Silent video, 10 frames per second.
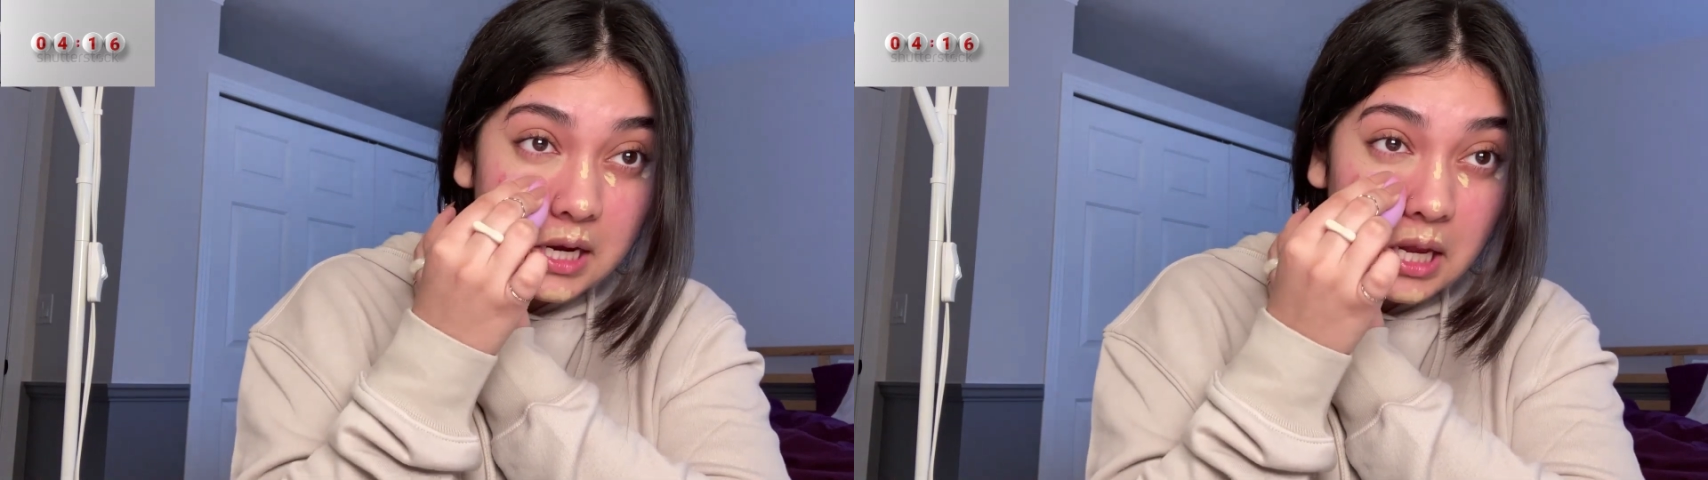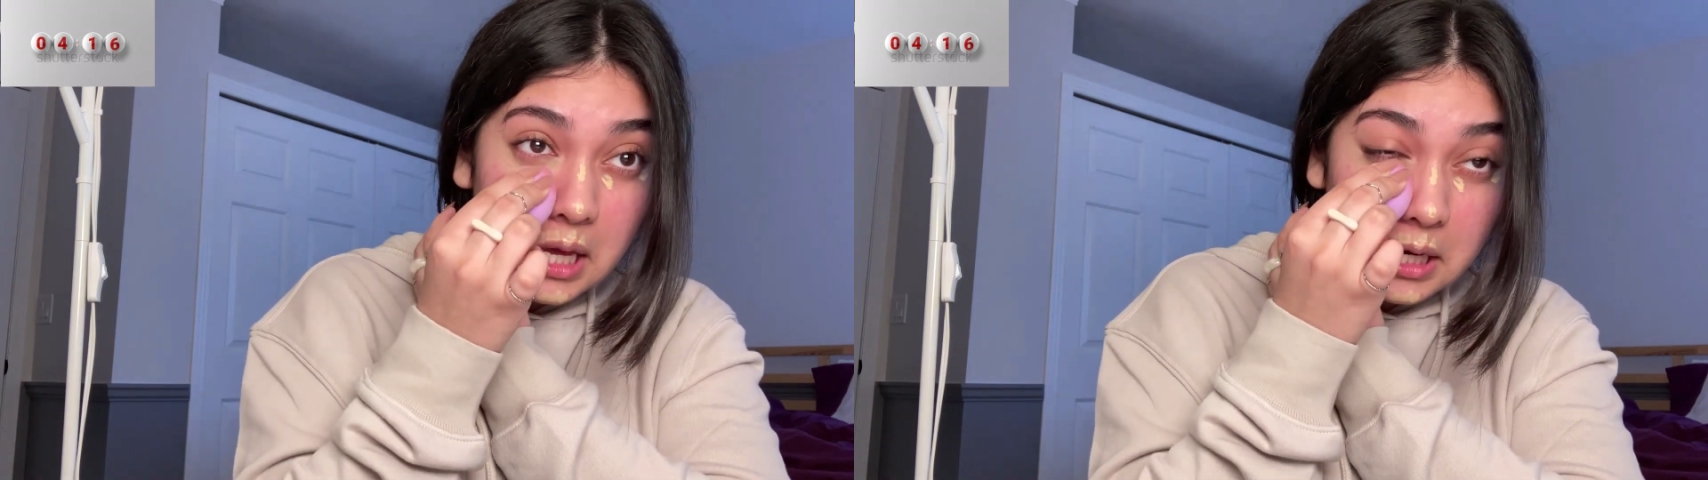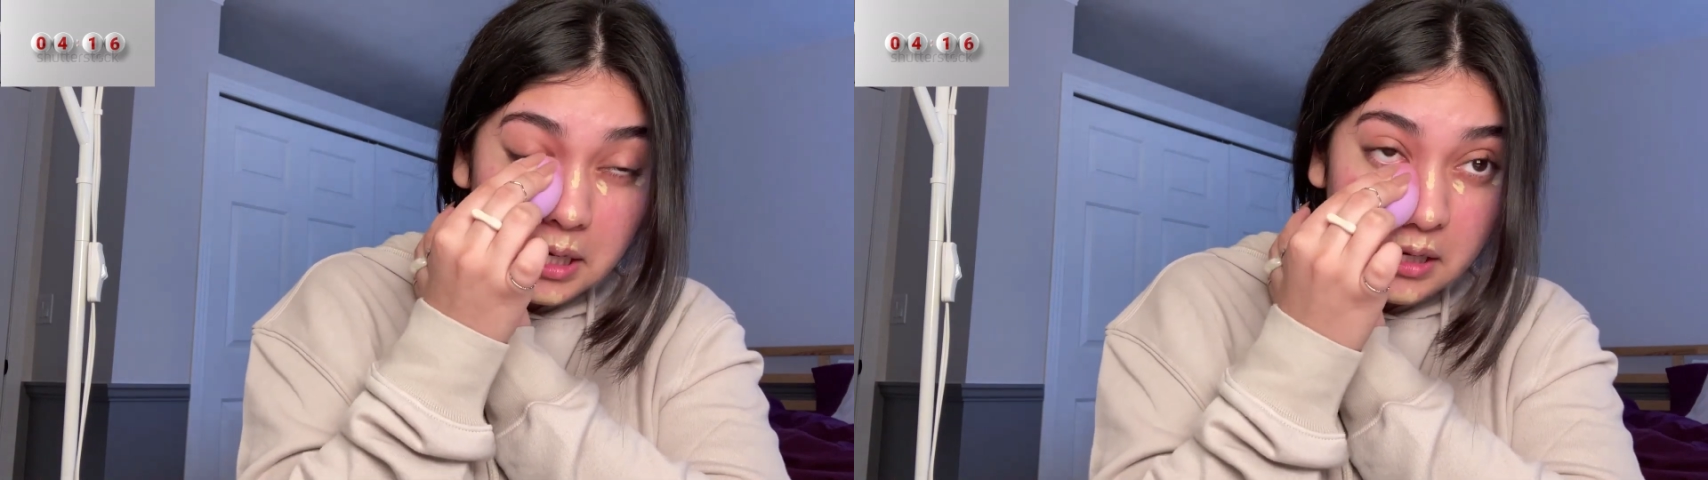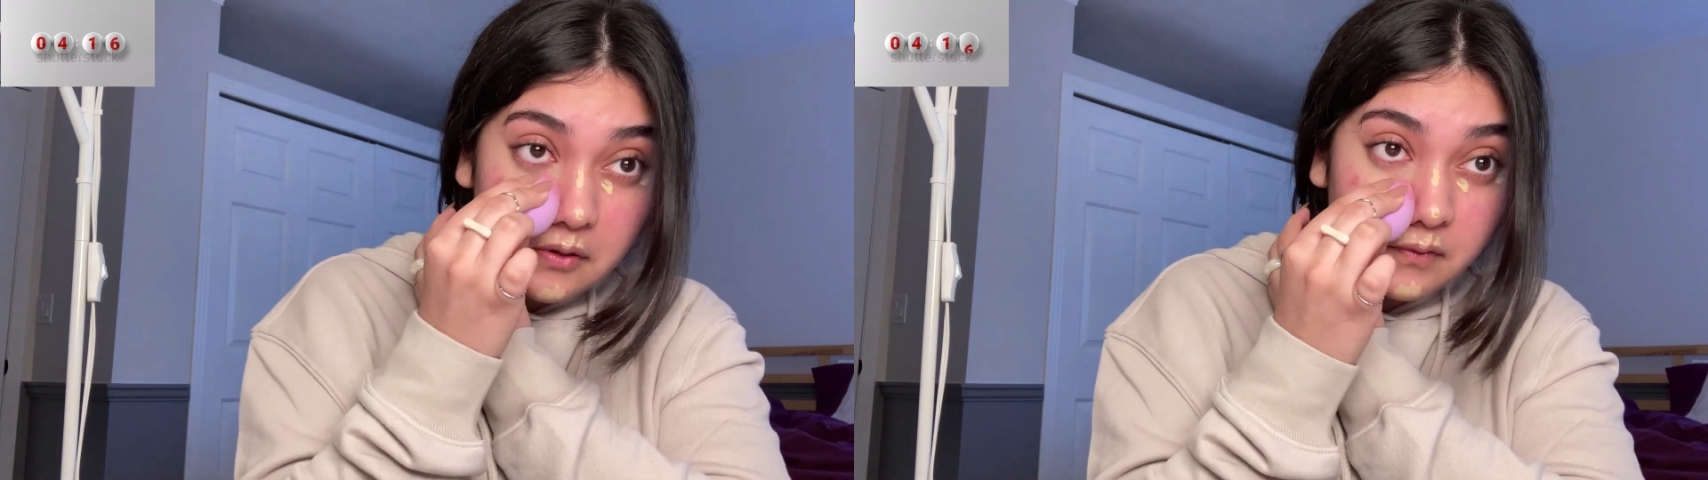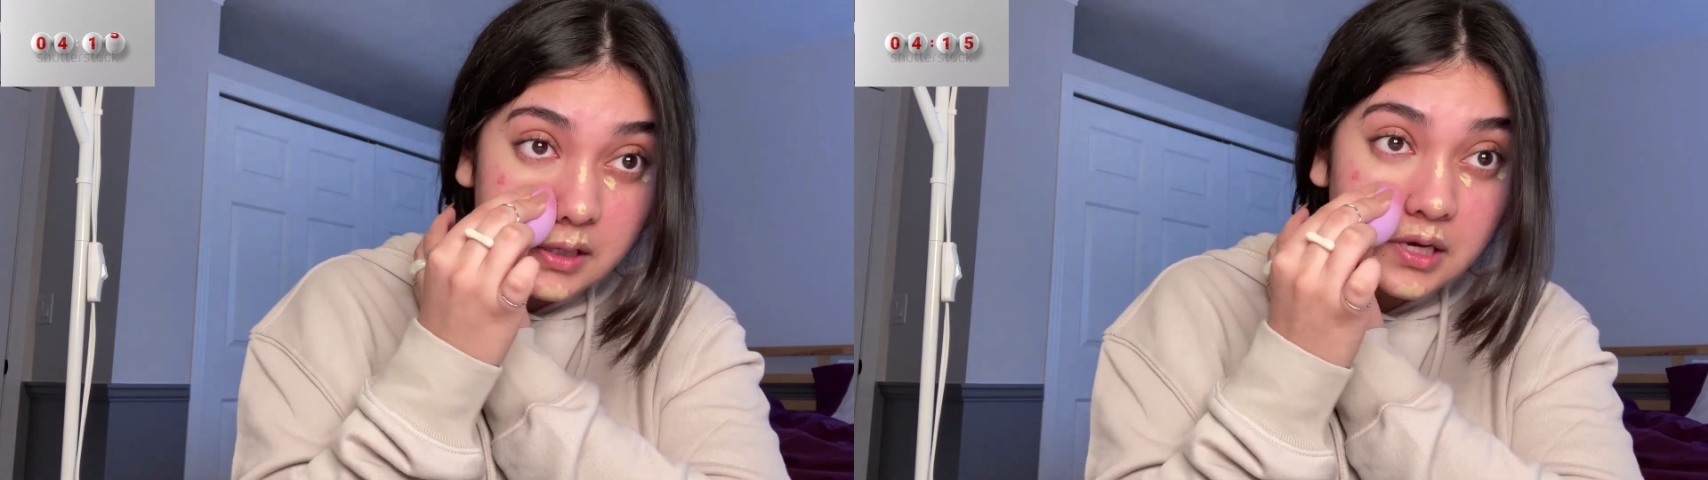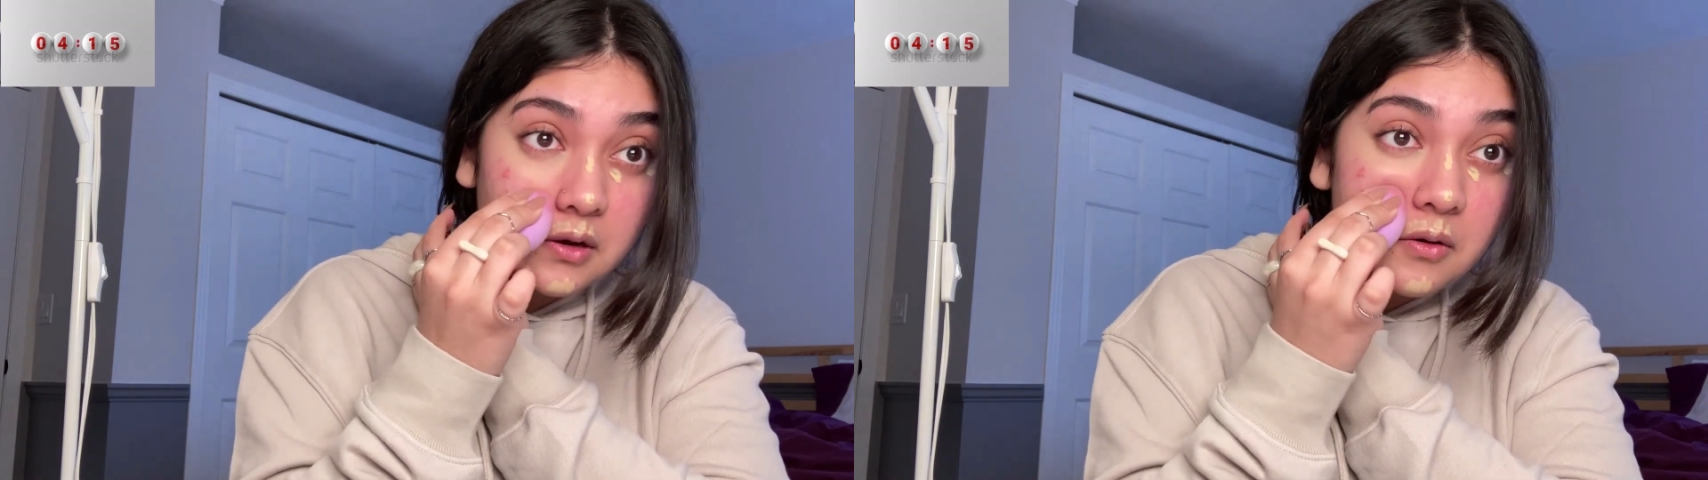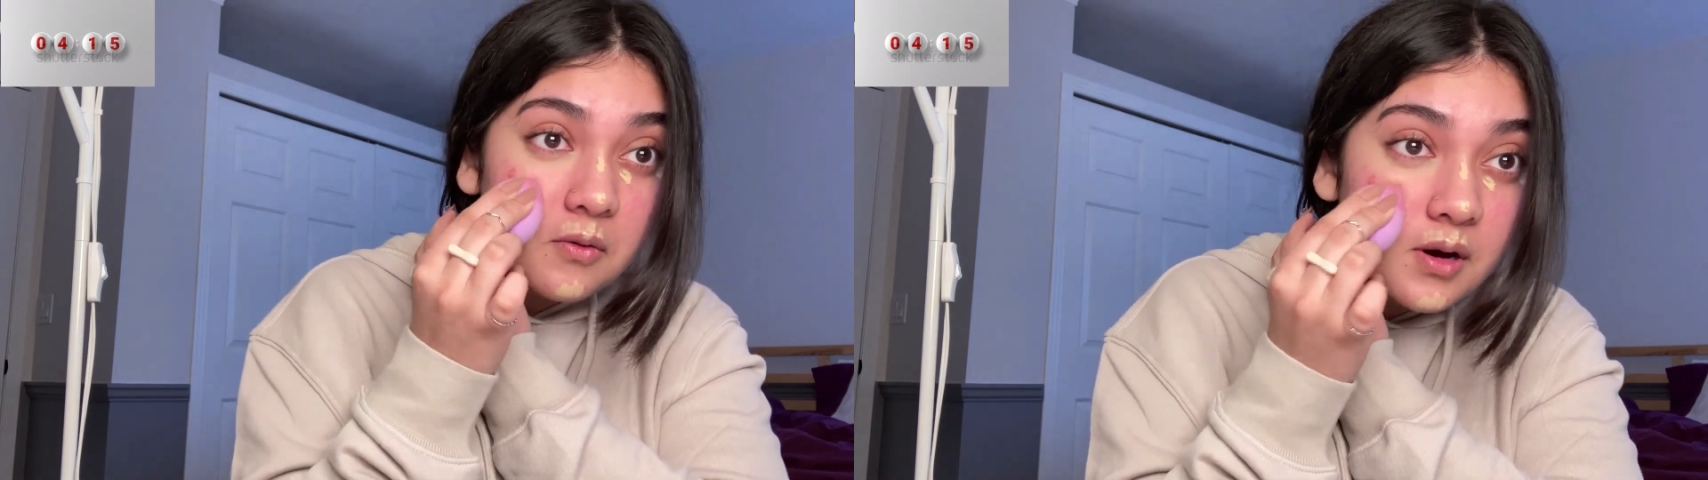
unedited video.